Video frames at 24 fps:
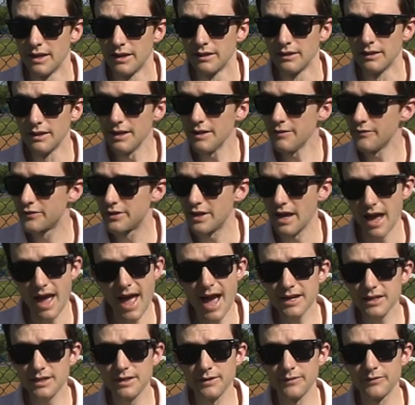lived
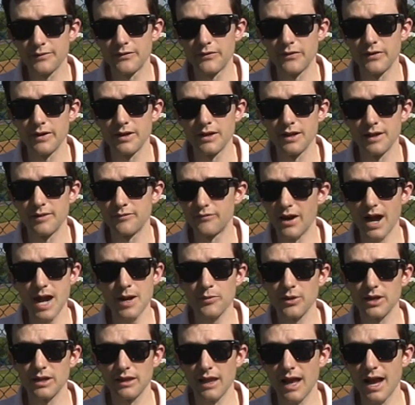active and
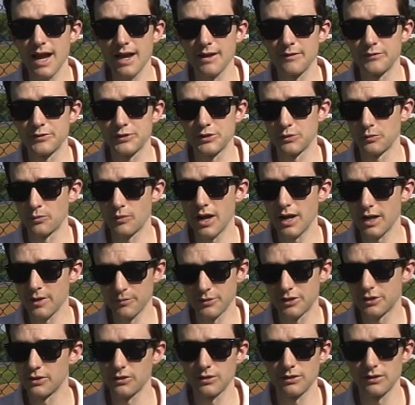vibrant lives right up
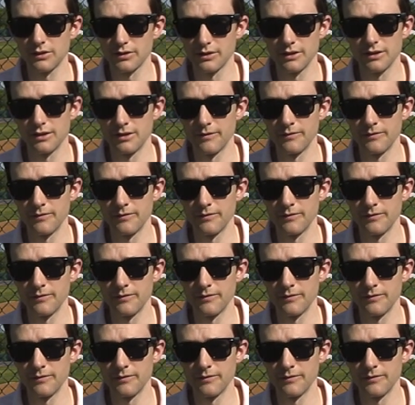until